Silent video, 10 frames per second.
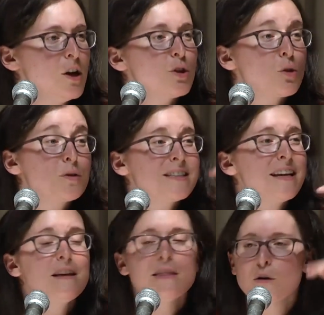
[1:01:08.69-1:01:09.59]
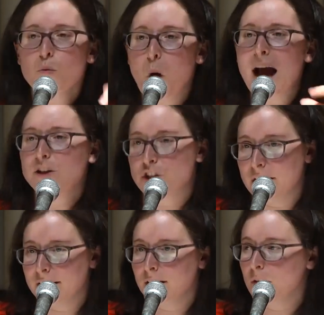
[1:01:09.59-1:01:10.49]
So sitting there
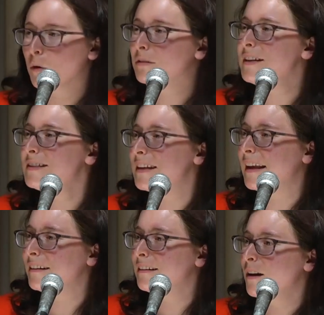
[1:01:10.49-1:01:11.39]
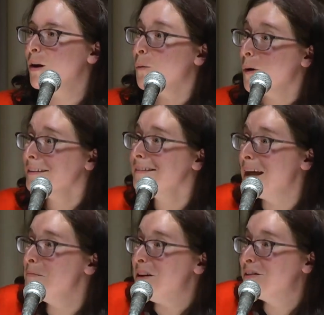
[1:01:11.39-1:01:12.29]
watching or listening, what does
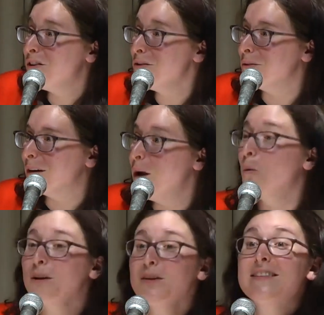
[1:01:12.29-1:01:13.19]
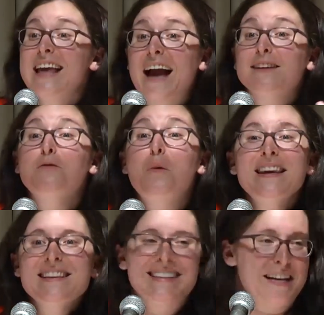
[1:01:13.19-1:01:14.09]
that mean to you? What does the act of
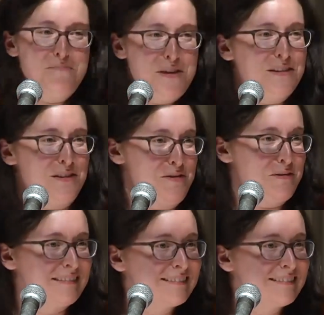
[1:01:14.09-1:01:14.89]
witnessing it mean to you?